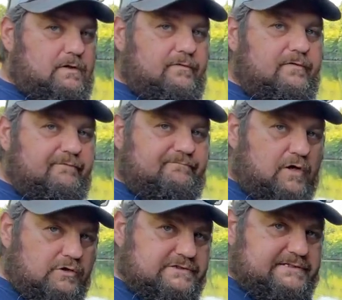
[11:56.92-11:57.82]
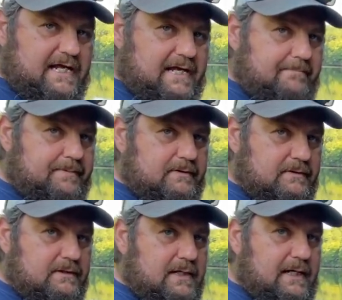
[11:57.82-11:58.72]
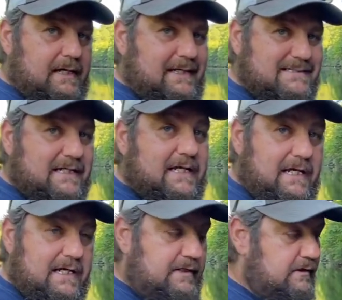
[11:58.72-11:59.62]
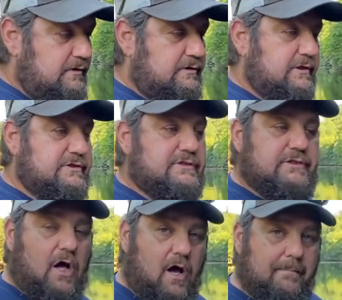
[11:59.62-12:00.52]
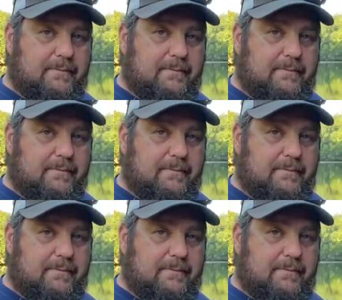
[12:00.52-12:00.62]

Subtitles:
The first step is, again, to stop